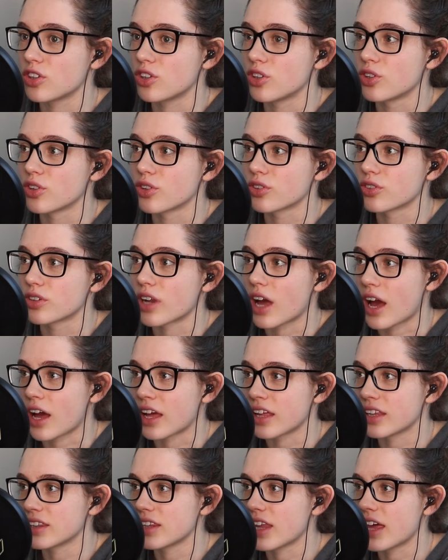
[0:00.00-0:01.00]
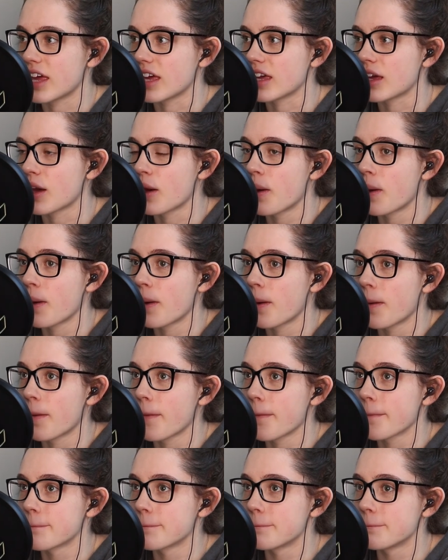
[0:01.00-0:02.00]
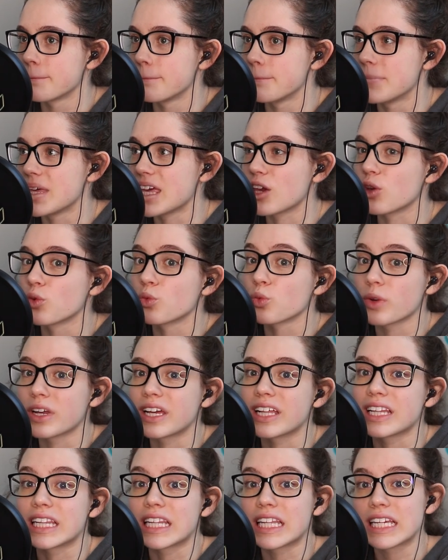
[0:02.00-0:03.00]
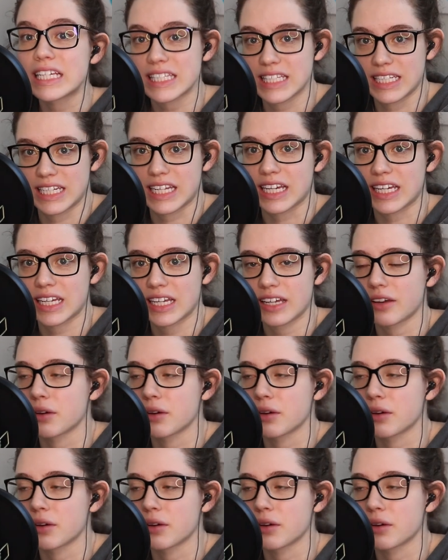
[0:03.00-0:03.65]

You're not like being realistic